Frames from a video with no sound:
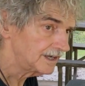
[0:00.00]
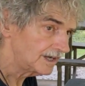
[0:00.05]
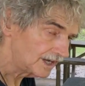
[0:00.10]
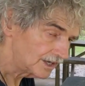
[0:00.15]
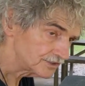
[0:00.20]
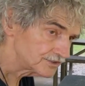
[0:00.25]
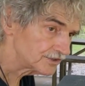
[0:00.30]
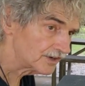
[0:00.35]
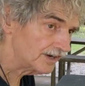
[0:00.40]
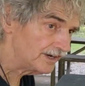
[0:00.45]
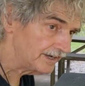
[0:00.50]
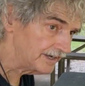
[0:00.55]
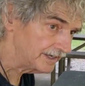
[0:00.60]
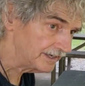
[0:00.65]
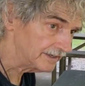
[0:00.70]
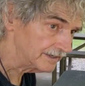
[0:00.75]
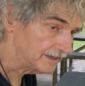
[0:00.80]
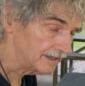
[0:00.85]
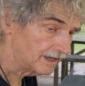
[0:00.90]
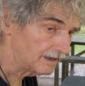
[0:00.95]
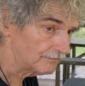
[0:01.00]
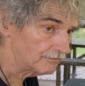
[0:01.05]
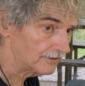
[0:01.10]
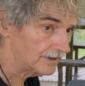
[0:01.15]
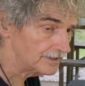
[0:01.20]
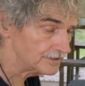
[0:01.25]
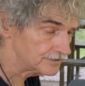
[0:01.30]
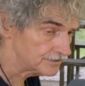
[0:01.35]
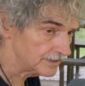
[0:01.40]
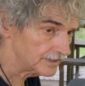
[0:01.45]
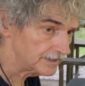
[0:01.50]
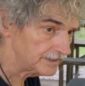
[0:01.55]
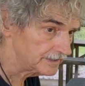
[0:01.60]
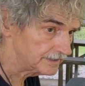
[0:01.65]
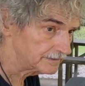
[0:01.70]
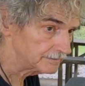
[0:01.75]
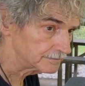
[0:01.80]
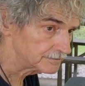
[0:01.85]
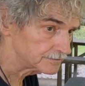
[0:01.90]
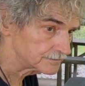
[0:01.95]
A freight train
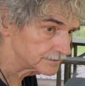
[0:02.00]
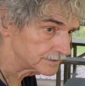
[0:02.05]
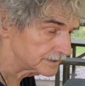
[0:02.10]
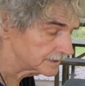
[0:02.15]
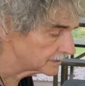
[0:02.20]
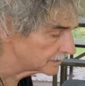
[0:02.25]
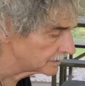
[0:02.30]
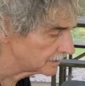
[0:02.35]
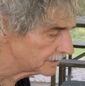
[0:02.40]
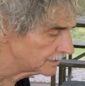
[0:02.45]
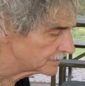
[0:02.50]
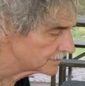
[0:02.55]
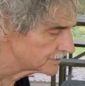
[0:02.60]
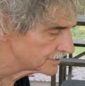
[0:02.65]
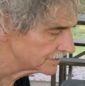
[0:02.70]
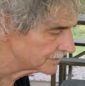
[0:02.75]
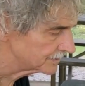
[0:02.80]
that was really close,